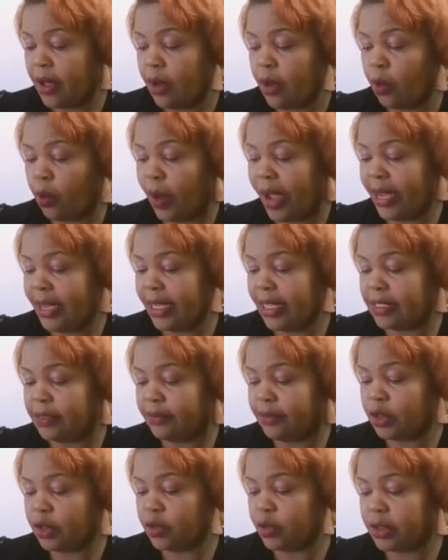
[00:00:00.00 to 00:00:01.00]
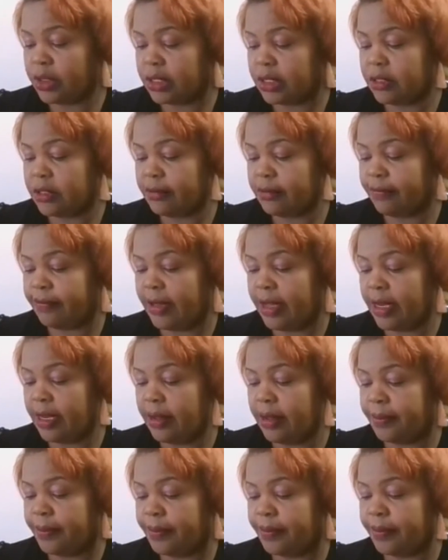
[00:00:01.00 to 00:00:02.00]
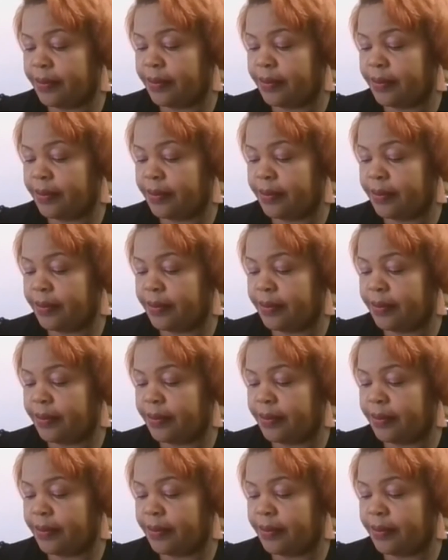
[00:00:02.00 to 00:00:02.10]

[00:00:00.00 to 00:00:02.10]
when individuals develop